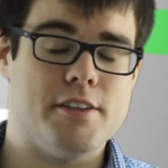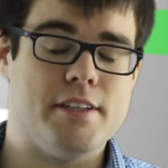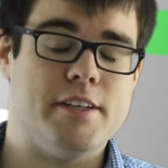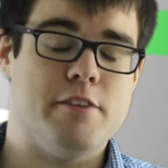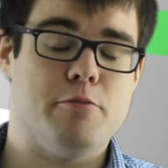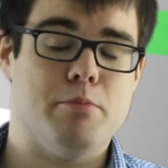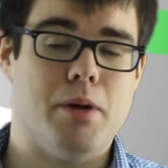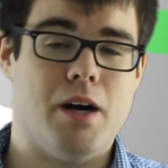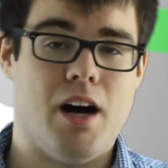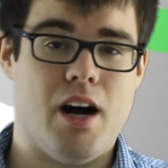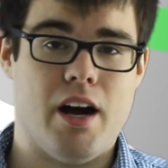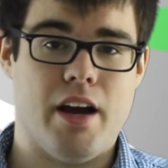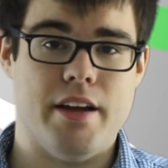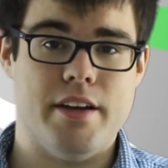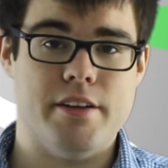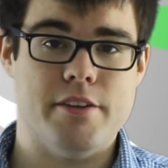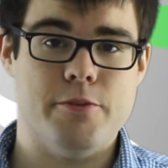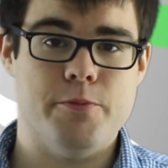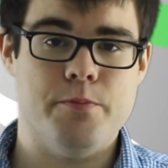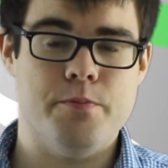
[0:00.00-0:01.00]
leave
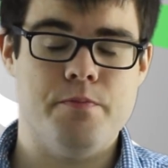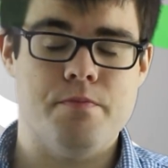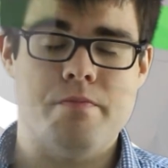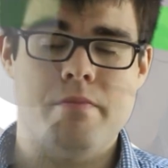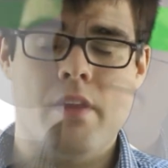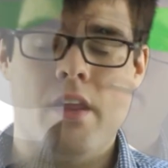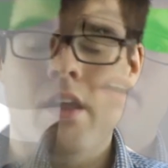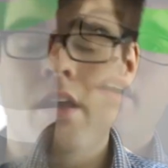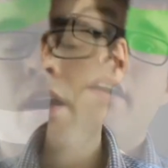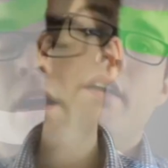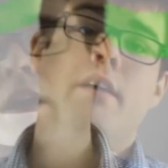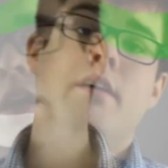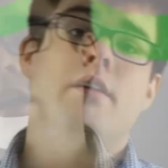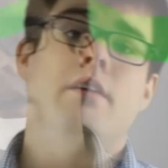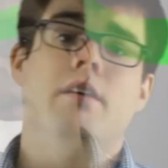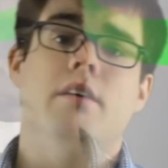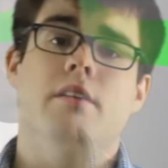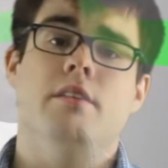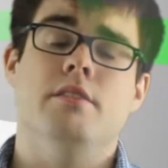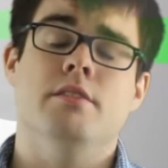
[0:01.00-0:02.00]
behind.
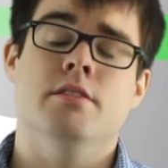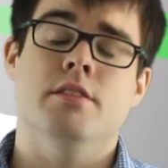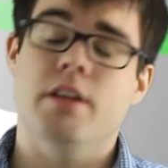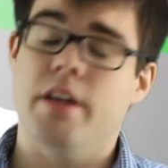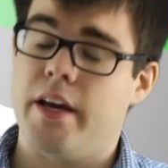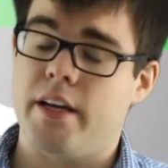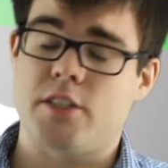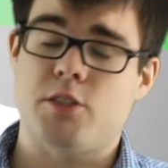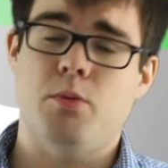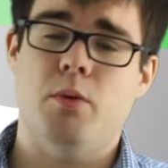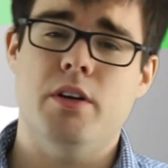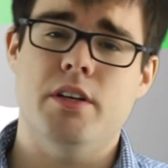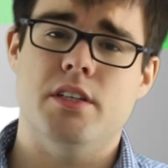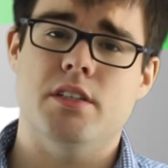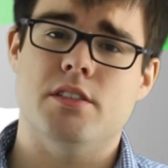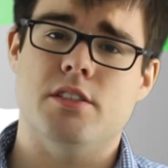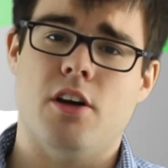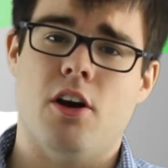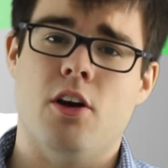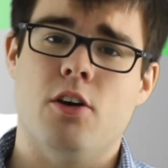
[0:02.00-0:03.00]
The next one
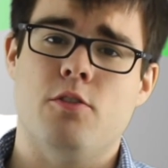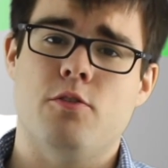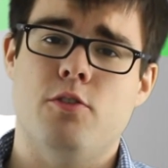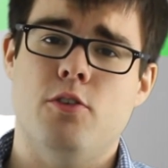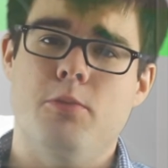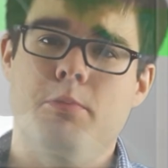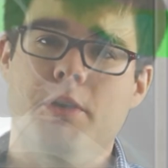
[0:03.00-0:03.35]
is Artful